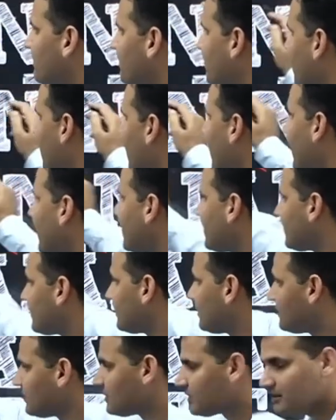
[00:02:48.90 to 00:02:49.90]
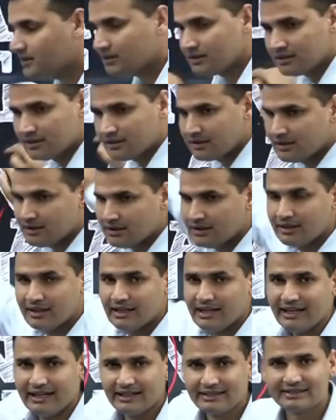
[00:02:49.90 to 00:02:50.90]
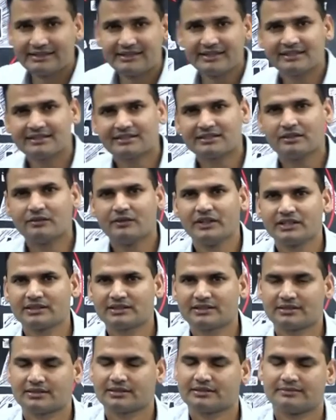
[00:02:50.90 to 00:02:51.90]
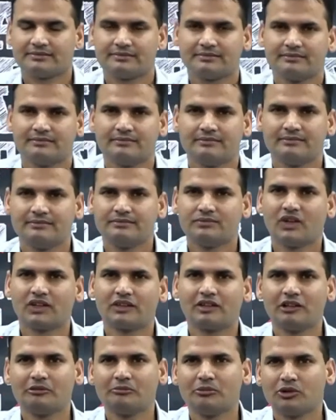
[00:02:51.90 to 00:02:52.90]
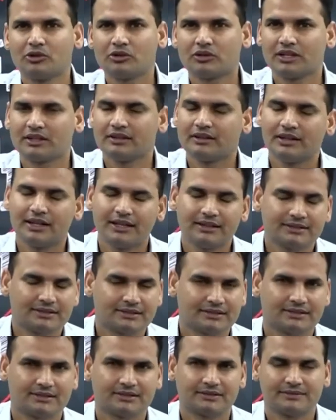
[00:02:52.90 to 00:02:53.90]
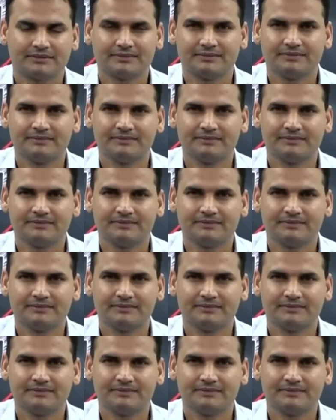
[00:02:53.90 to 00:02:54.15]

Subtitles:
a plan is just a wish, nothing more, nothing less.